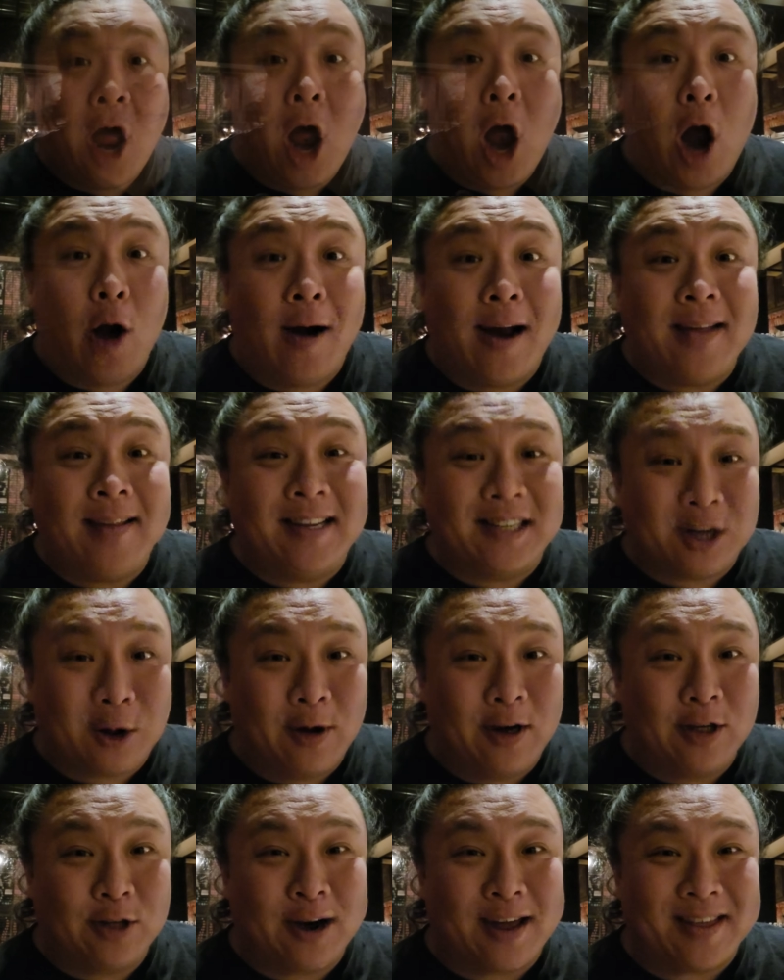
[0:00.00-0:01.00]
All right, let's go
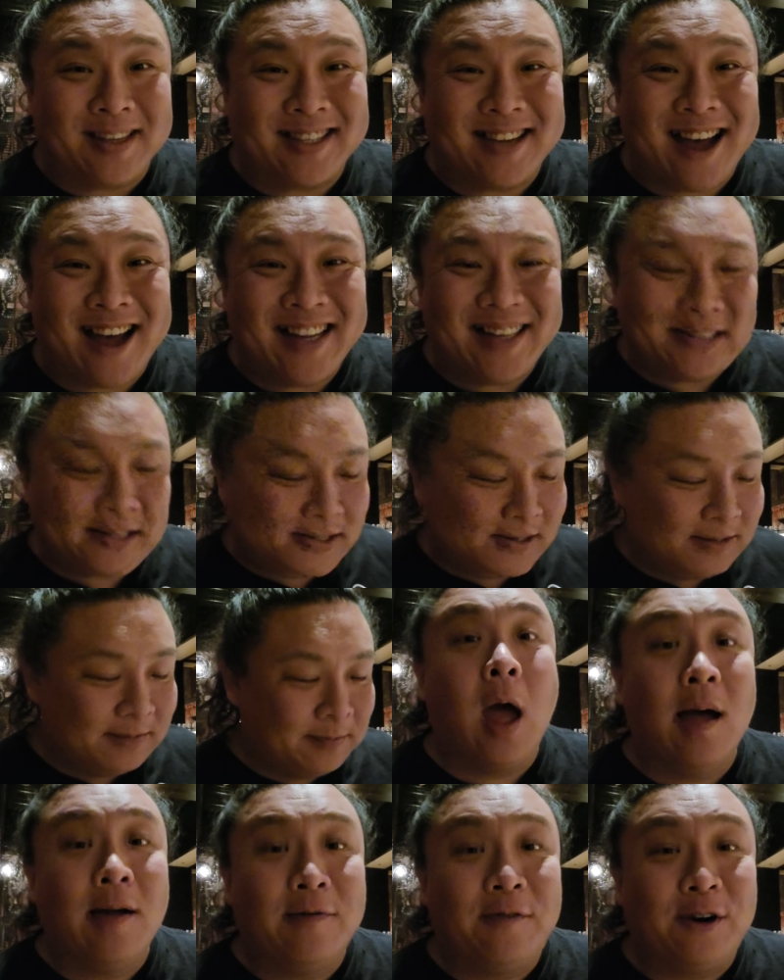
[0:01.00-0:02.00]
and try the sides.
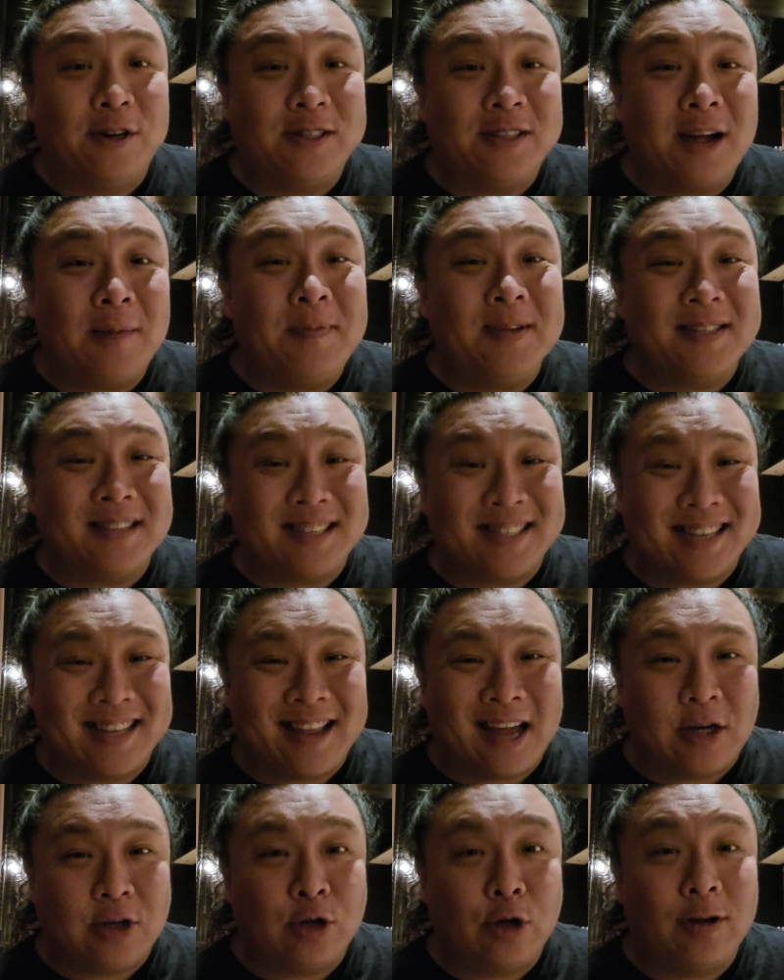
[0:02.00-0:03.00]
First up is the
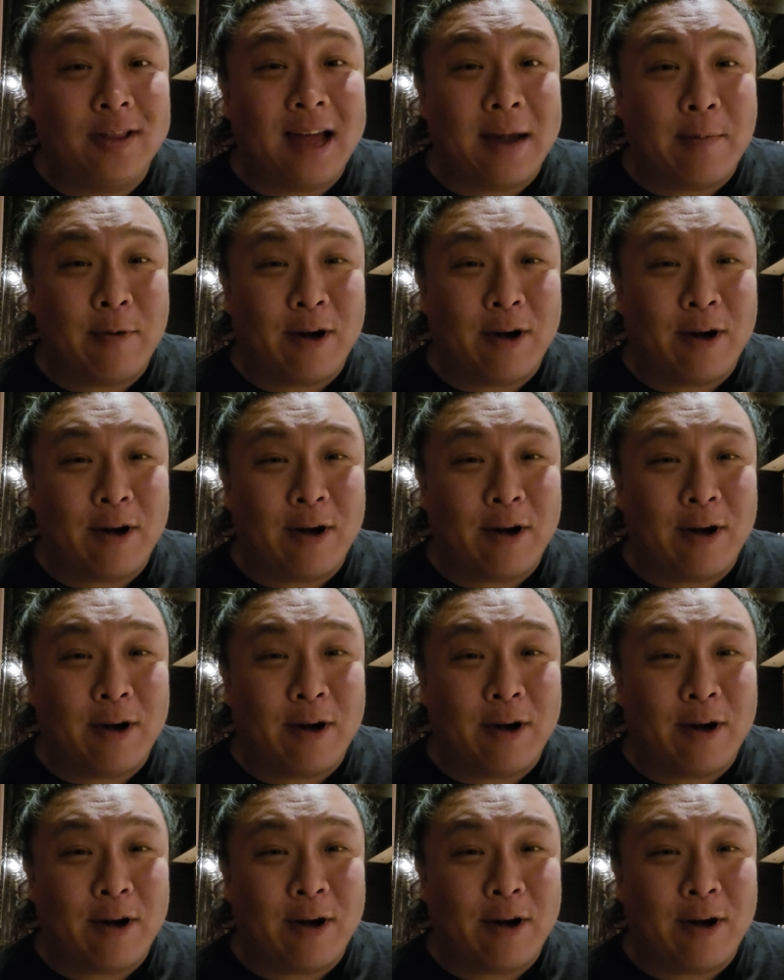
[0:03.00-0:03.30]
cilantro lime